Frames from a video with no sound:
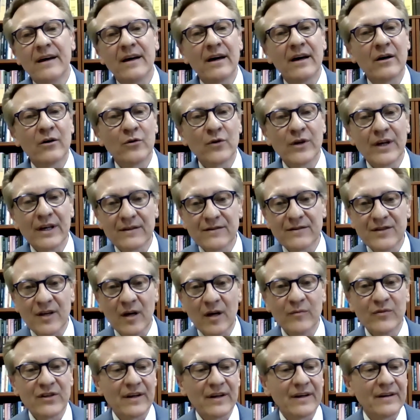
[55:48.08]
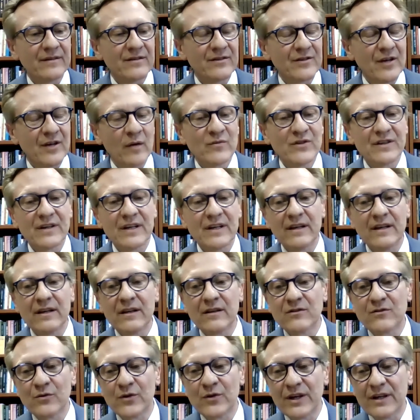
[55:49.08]
uh, who get
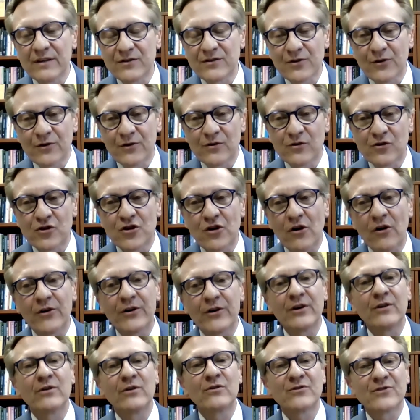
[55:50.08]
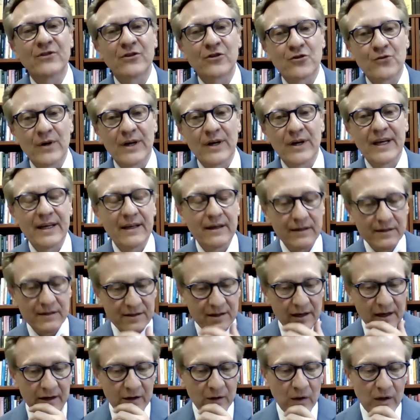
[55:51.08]
subsidies, who get certain charters to trade, et
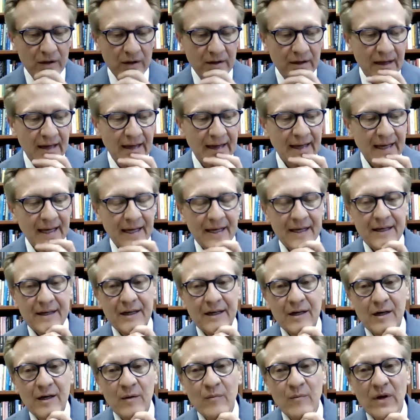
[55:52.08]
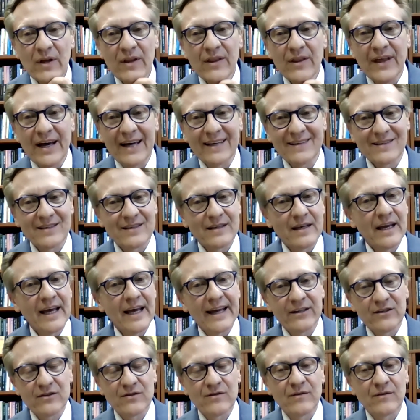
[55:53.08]
cetera. Um, that's
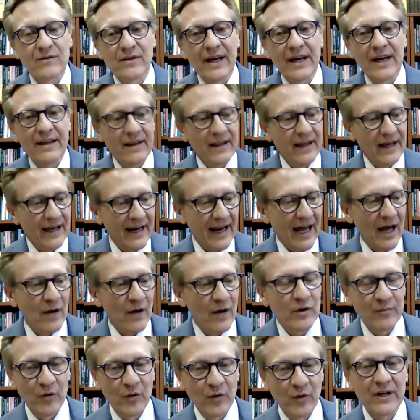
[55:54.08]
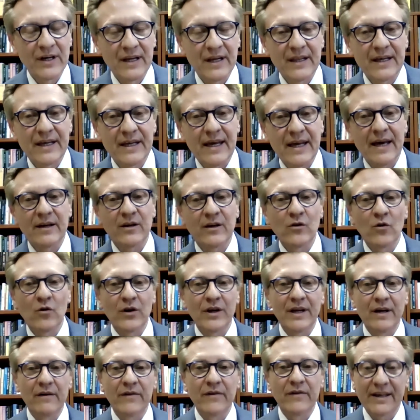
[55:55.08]
ex that, that I would put into the
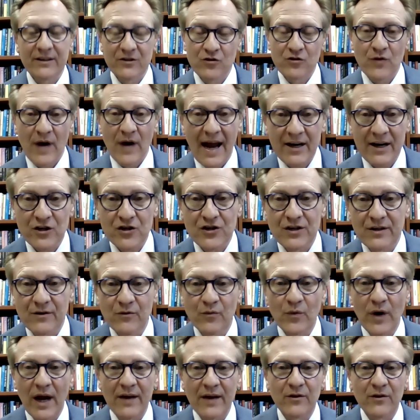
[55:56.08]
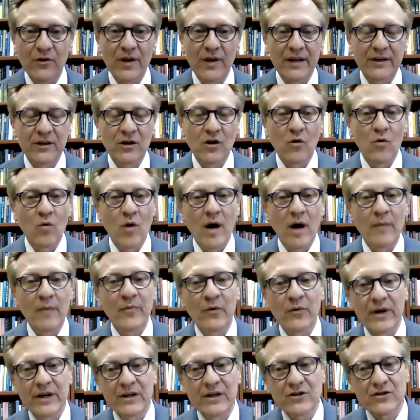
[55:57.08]
category of extraction rather than
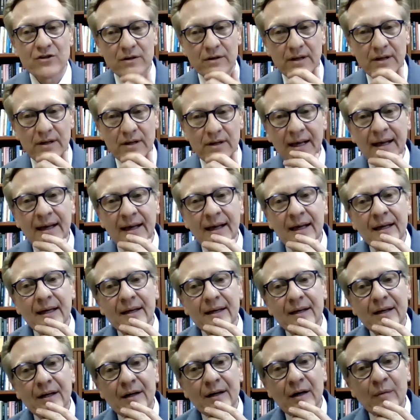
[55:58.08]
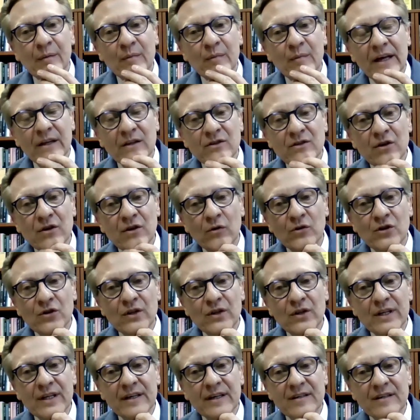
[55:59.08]
cooperation. Um, and so
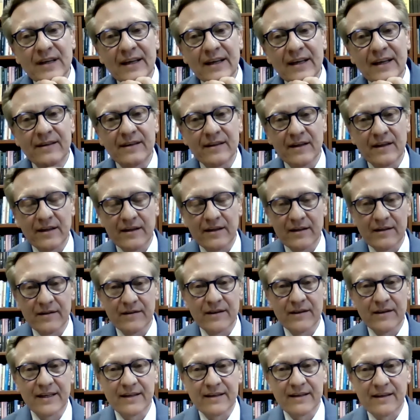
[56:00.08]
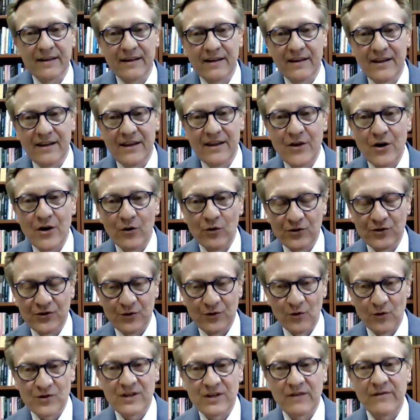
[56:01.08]
to the extent eh, that
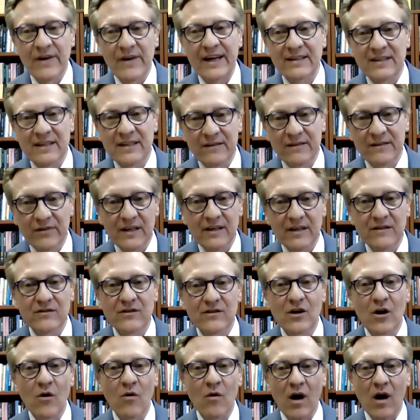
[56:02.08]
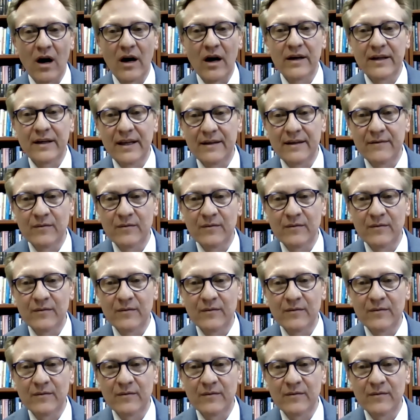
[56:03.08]
those sorts of activities go on